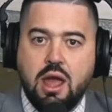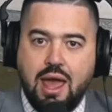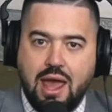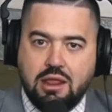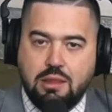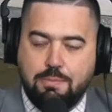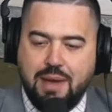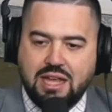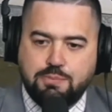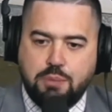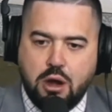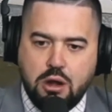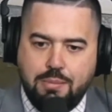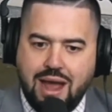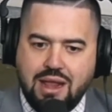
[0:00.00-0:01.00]
And the best
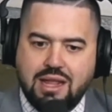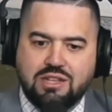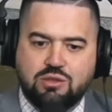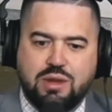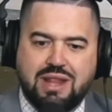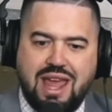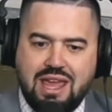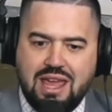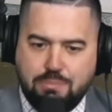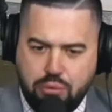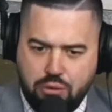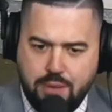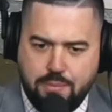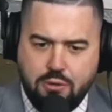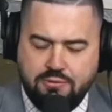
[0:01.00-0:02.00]
part about it is when that
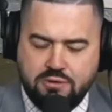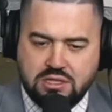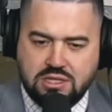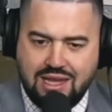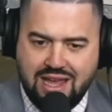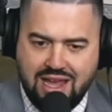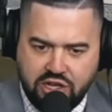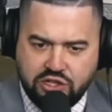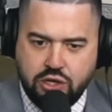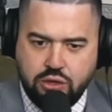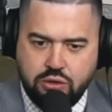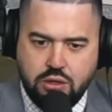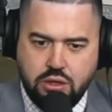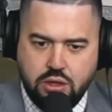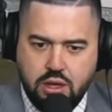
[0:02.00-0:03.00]
pre-approval is issued,